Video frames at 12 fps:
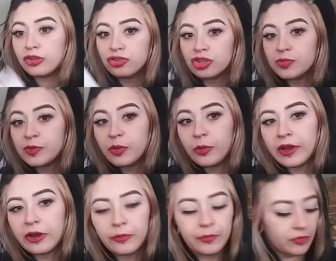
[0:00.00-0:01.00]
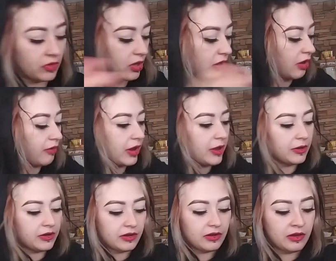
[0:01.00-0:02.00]
just be aware. Alright.
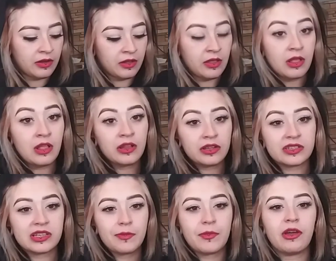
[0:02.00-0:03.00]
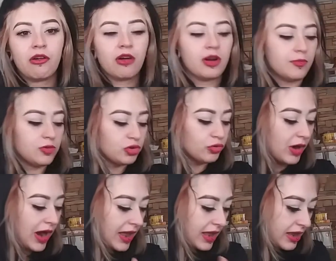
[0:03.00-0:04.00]
let's let my arm
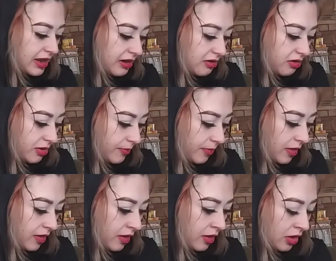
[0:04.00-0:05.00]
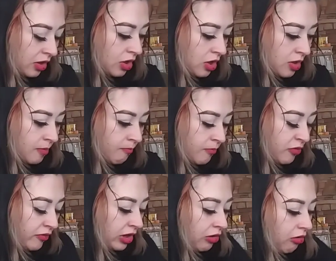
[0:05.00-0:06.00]
dry here.
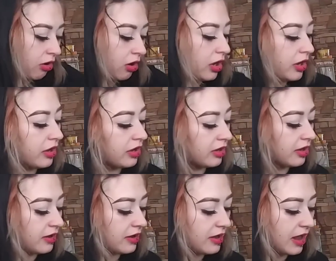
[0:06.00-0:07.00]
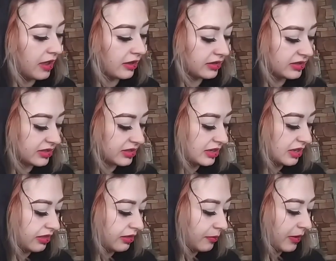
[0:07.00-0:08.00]
Moving on next
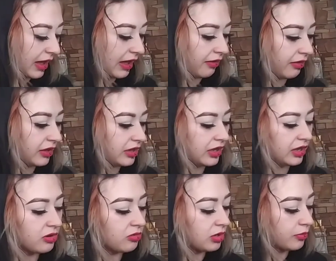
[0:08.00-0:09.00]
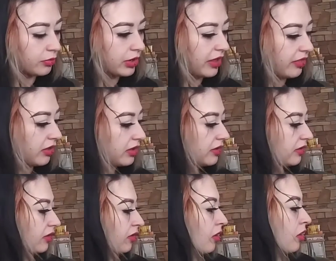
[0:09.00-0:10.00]
in the palette, I don't want to break
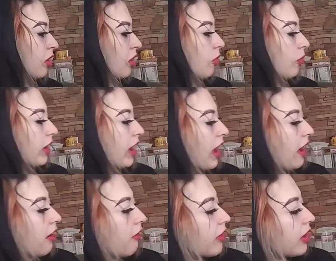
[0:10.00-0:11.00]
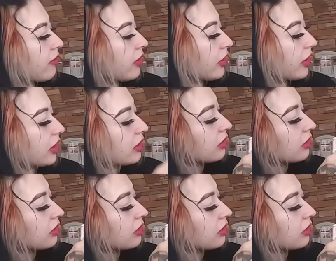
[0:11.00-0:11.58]
this. We have a very